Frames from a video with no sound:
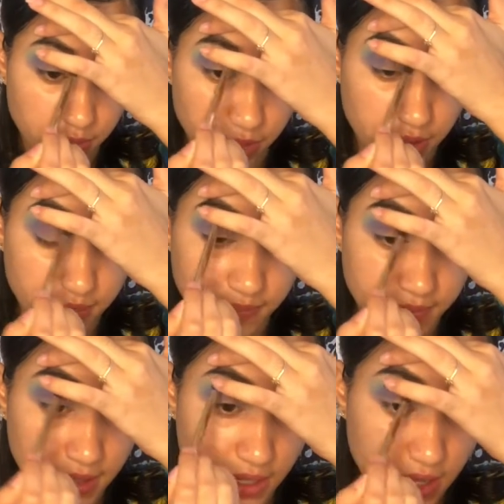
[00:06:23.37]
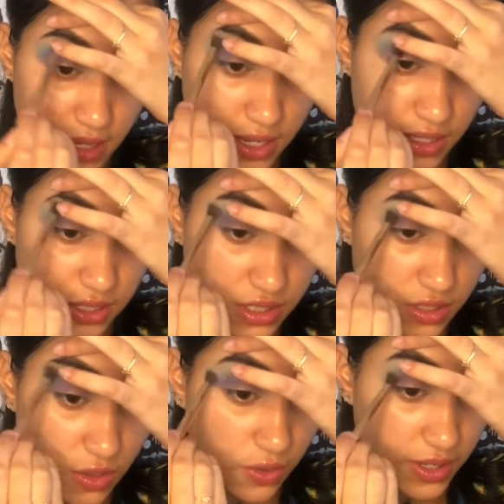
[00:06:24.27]
but it's
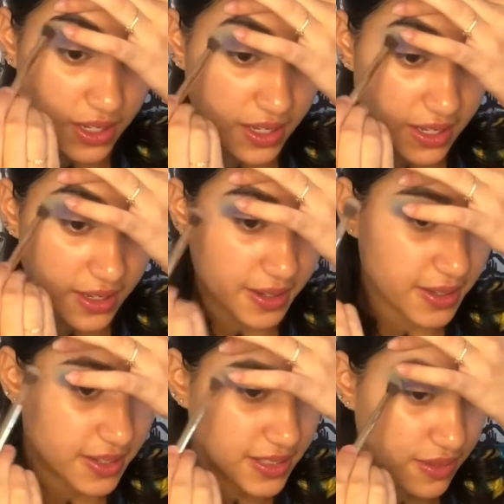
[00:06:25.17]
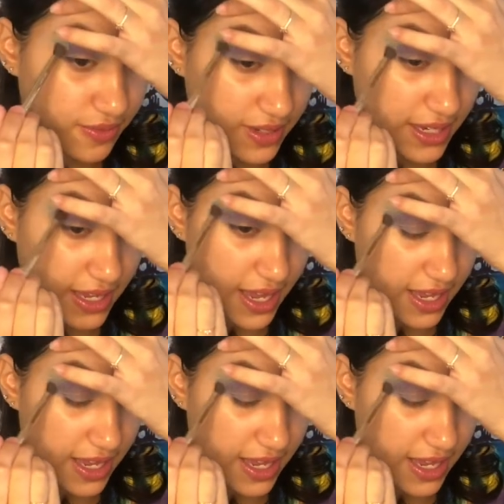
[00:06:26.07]
okay because I feel like